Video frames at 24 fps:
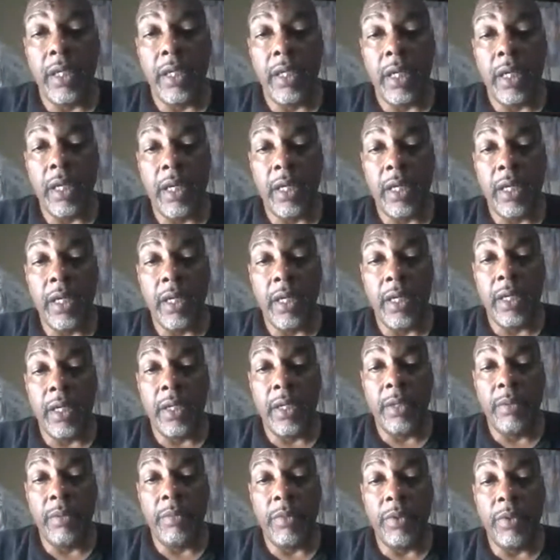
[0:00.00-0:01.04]
uh,
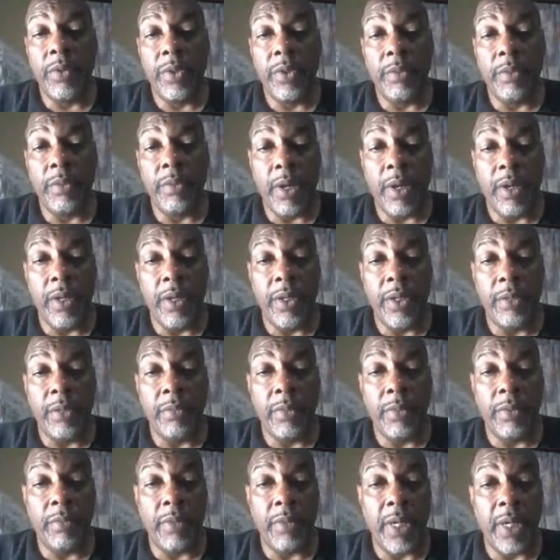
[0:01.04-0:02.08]

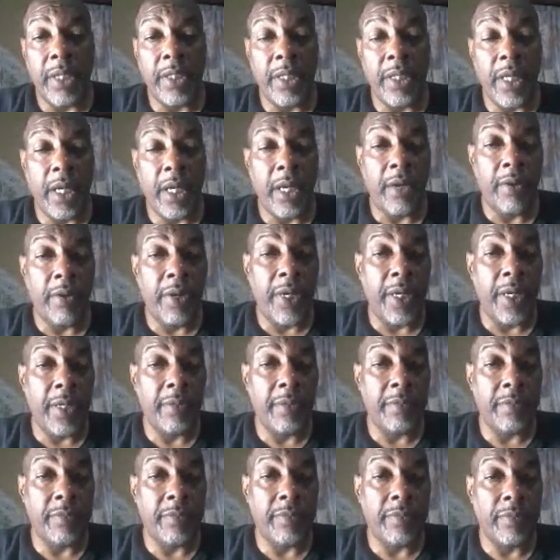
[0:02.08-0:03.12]
in the Mombasa
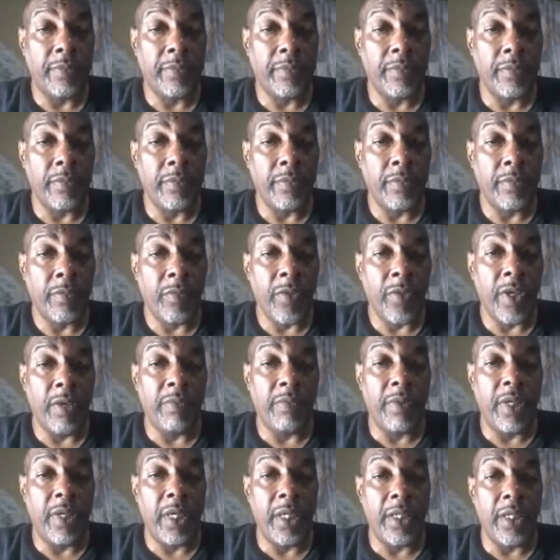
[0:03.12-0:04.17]
area
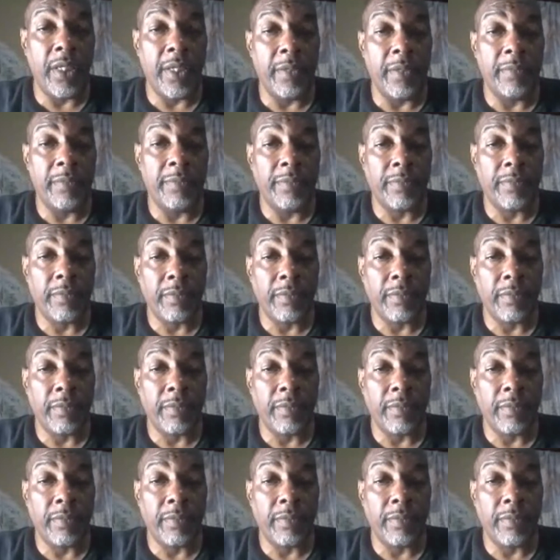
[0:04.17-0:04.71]
of Kenya.